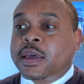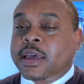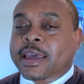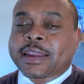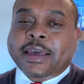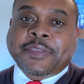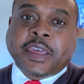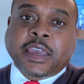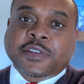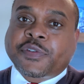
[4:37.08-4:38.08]
and I
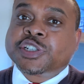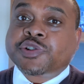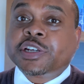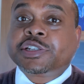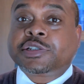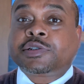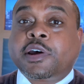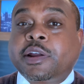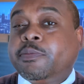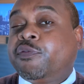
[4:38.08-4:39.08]
think his frustration
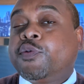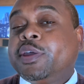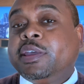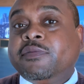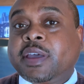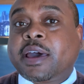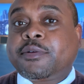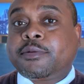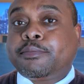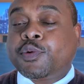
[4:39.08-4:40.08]
started before he even got
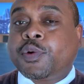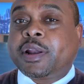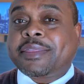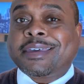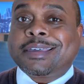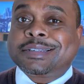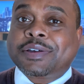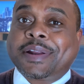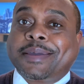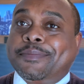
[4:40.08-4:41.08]
on board. I think it
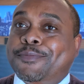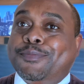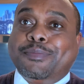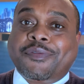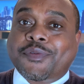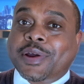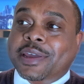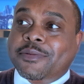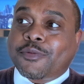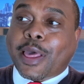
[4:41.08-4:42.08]
started before
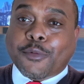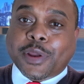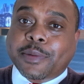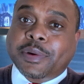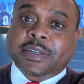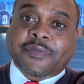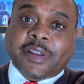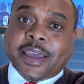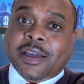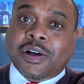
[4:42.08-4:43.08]
when he booked a
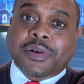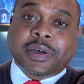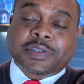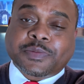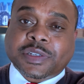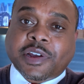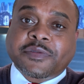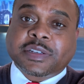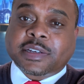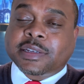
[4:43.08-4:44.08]
flight, called customer
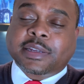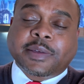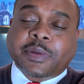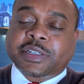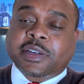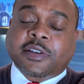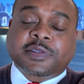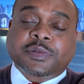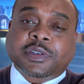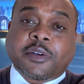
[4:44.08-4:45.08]
service, because he did mention
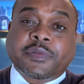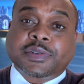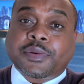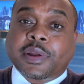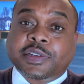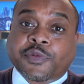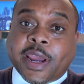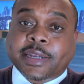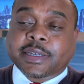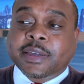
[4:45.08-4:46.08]
customer service during his
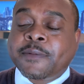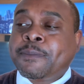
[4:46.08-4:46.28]
ranting.